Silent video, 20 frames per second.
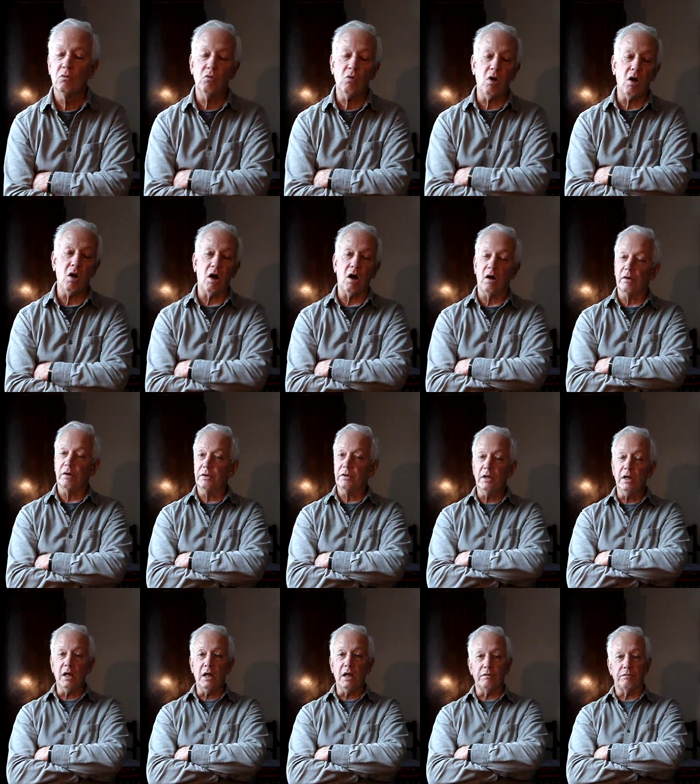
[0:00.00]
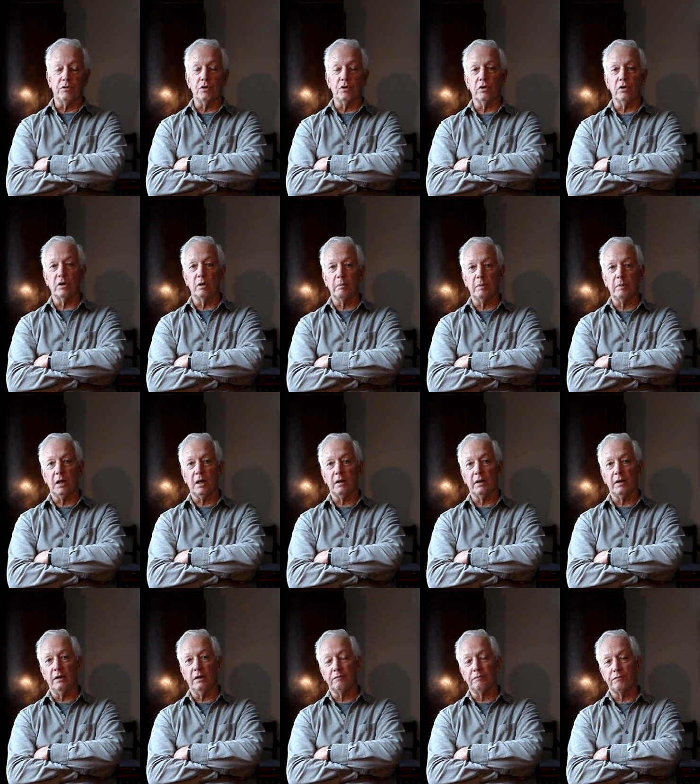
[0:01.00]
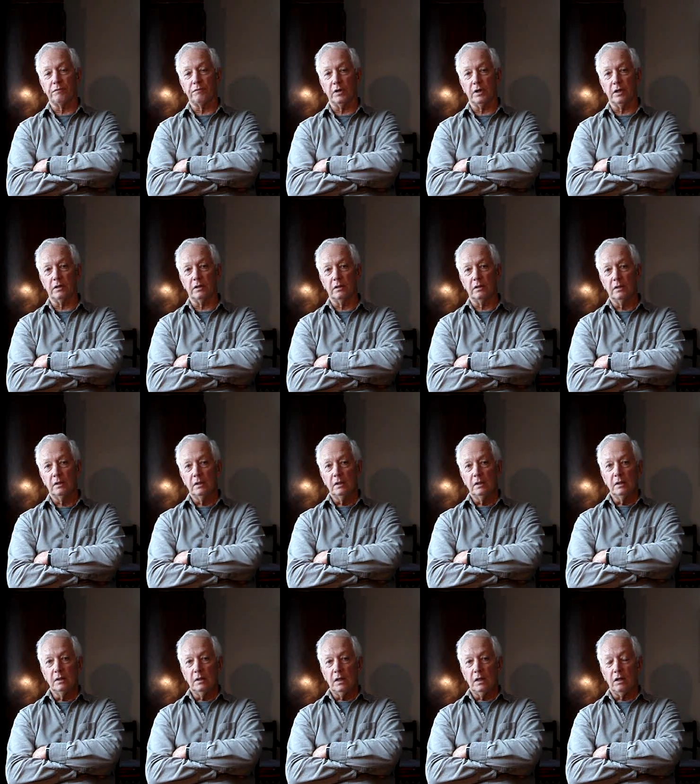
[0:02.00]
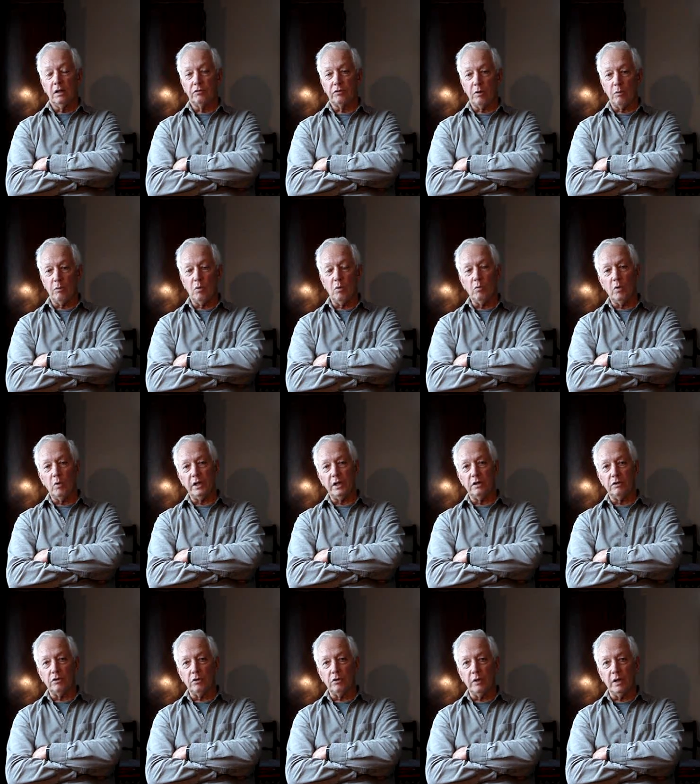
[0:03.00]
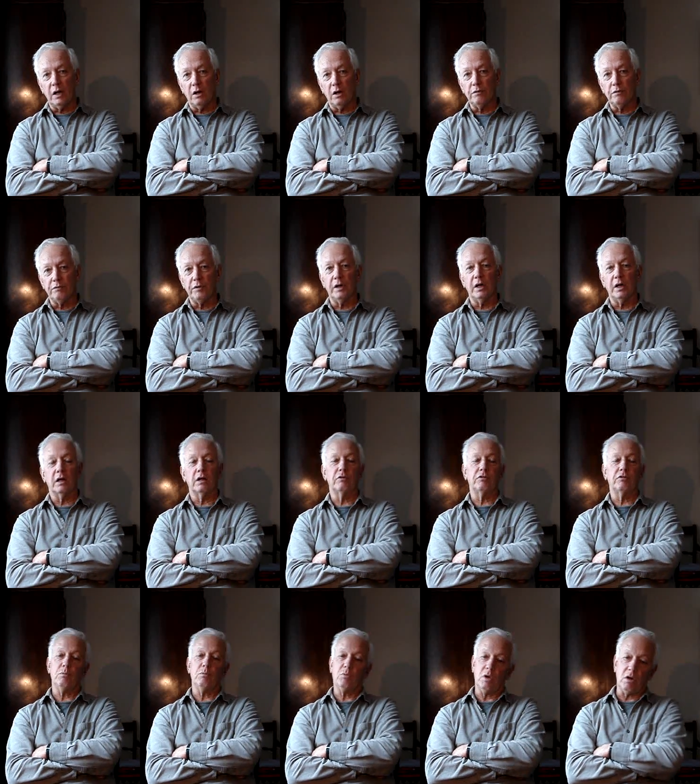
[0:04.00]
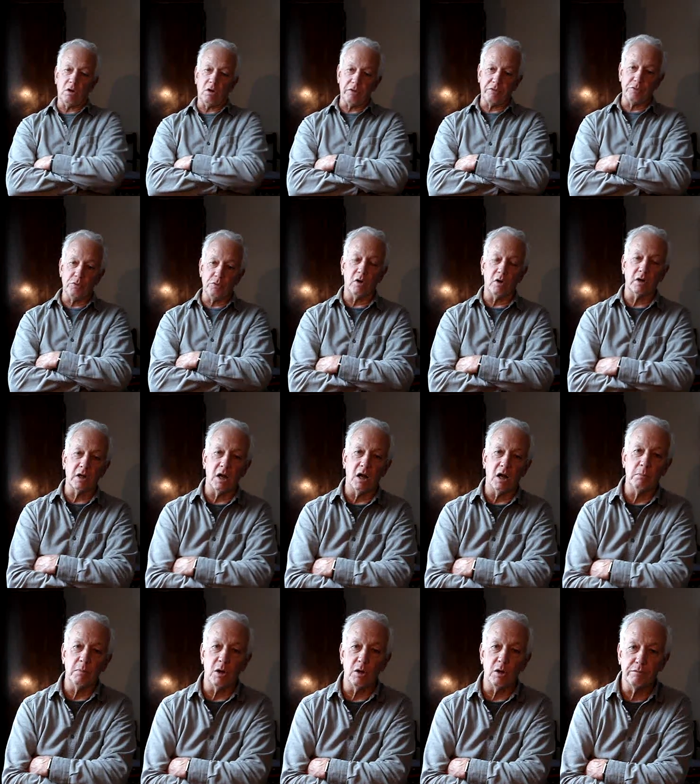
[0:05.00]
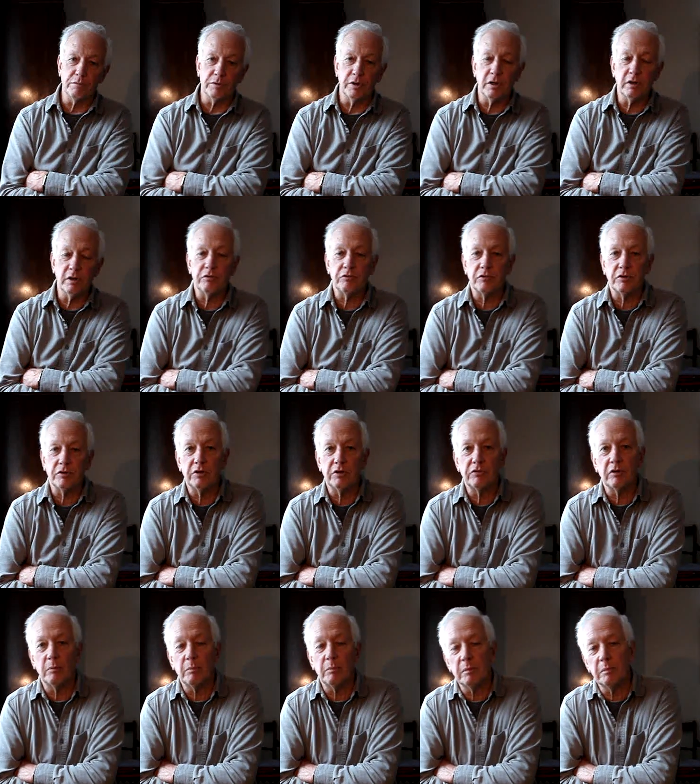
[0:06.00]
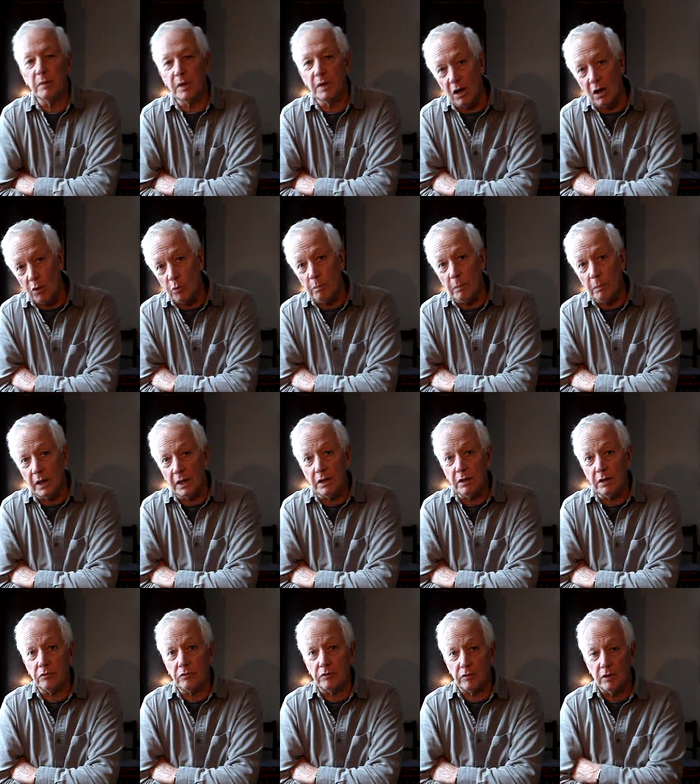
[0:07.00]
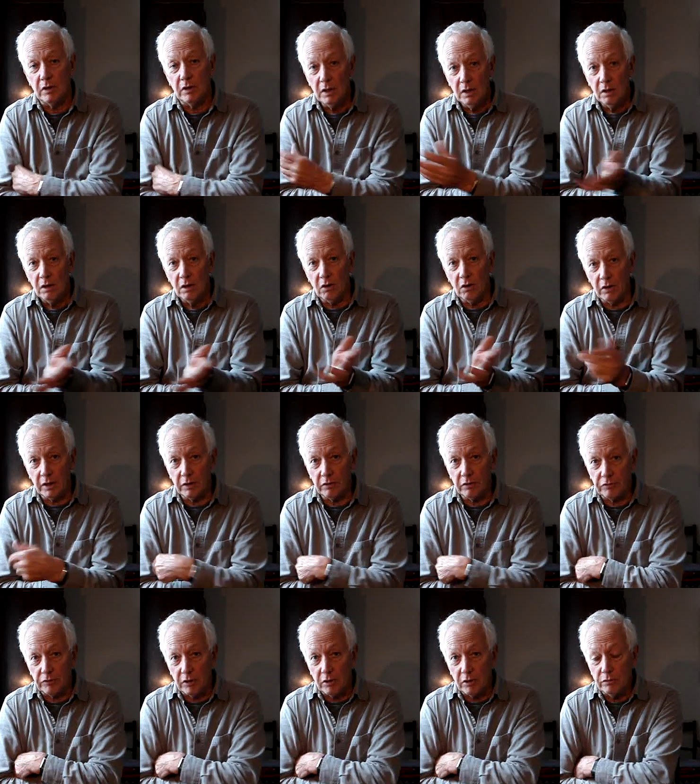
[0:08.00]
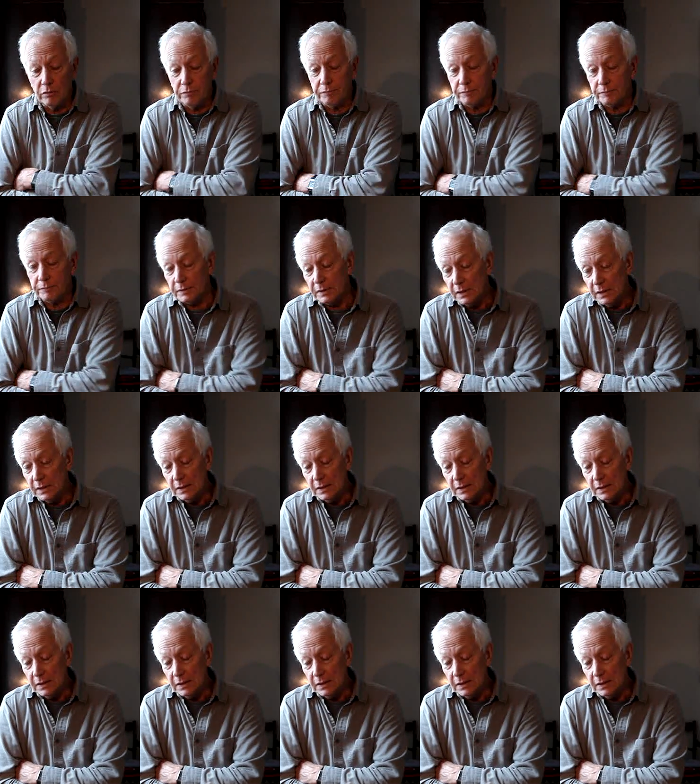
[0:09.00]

Wow, I never heard about that, Fred. He said, well, what are you doing over here? He said, well, I thought I'd come over here, see some of my old mates, like yourself.